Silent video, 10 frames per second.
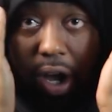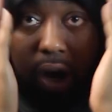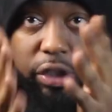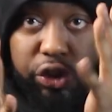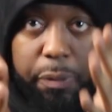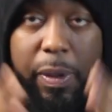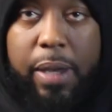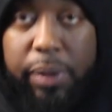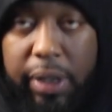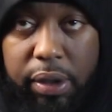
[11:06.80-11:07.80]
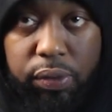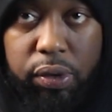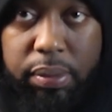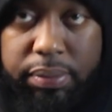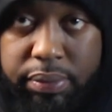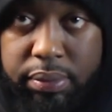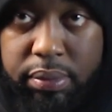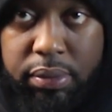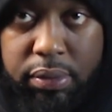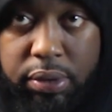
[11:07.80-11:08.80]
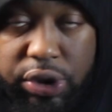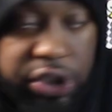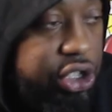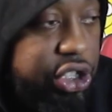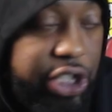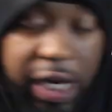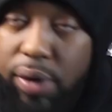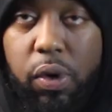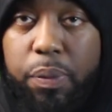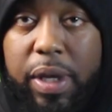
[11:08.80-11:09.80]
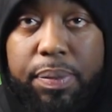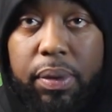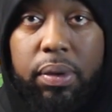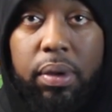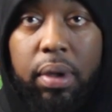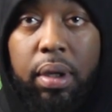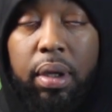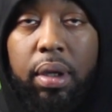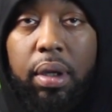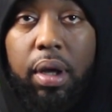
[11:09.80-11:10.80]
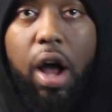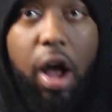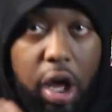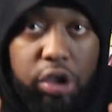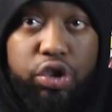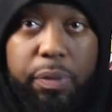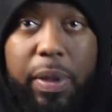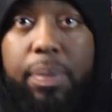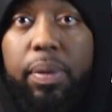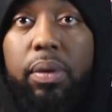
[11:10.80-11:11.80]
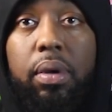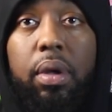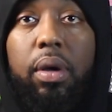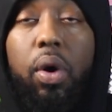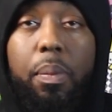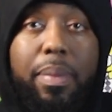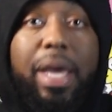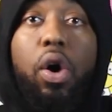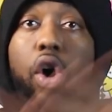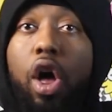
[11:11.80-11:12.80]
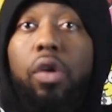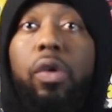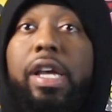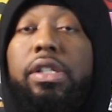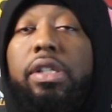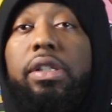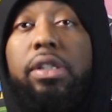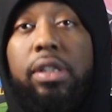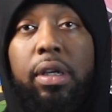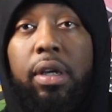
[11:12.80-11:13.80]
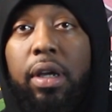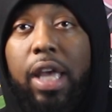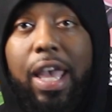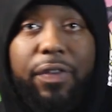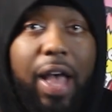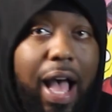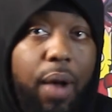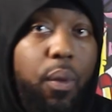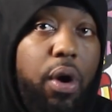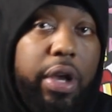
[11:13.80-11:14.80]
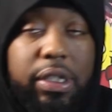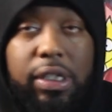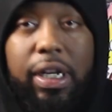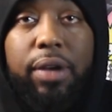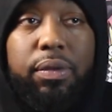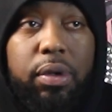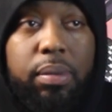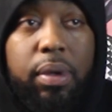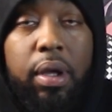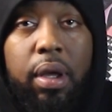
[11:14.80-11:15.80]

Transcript: hundred people in a room, just general people, a hundred people, all races, if I walk into that room